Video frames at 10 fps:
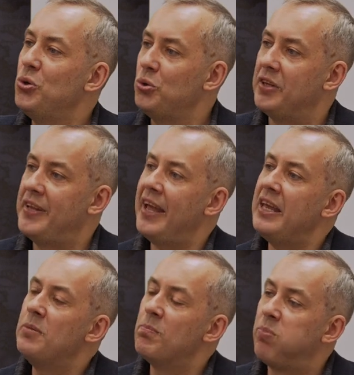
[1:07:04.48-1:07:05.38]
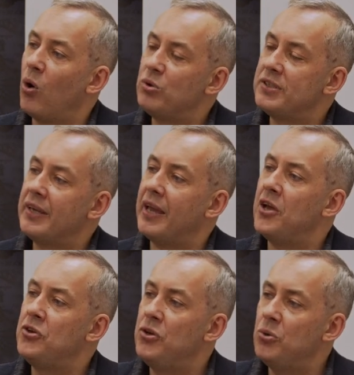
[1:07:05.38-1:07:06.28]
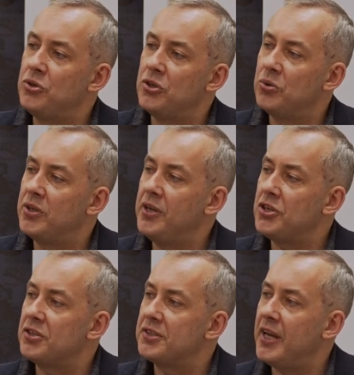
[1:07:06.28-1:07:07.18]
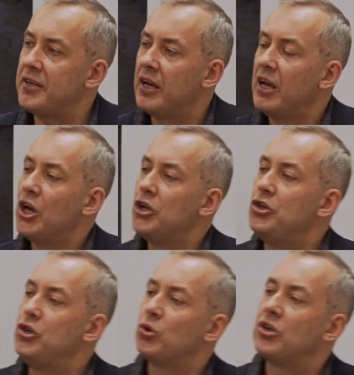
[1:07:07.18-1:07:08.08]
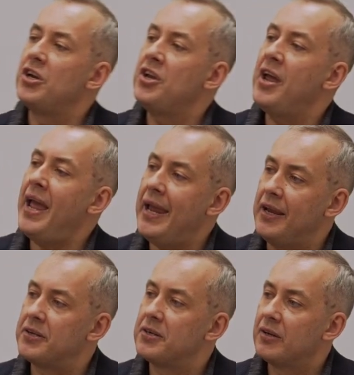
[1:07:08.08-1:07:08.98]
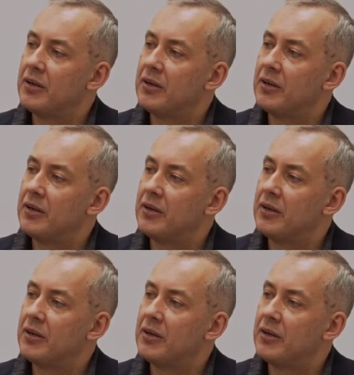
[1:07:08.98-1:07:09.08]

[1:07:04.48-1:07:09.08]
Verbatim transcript: duty. They're imposing a duty to the nation state to create